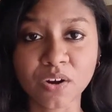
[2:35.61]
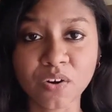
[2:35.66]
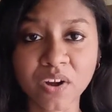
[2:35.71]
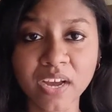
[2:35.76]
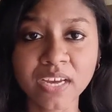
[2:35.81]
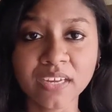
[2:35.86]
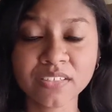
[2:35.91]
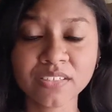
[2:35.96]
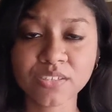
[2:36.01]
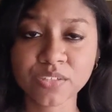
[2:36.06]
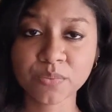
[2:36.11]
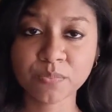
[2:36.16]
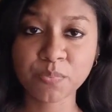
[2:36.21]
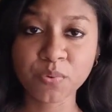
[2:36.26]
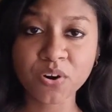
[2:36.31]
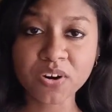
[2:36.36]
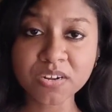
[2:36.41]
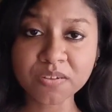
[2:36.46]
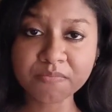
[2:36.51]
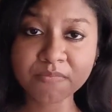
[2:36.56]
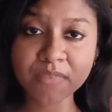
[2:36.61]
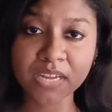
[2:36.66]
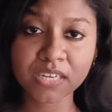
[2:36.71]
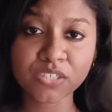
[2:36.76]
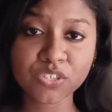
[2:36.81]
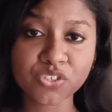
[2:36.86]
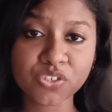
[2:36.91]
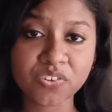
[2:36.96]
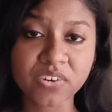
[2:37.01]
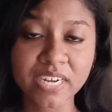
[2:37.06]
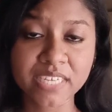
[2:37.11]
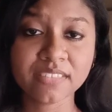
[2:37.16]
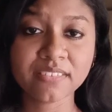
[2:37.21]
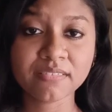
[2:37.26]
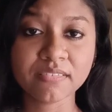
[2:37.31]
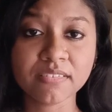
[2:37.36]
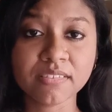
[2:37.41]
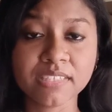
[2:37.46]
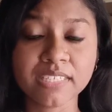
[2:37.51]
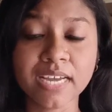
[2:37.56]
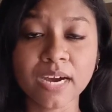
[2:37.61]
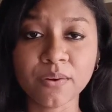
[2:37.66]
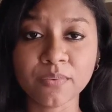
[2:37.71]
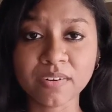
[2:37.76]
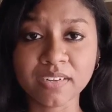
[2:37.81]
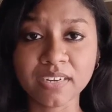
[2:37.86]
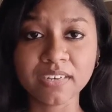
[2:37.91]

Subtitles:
Okay, so the product manager writes this down,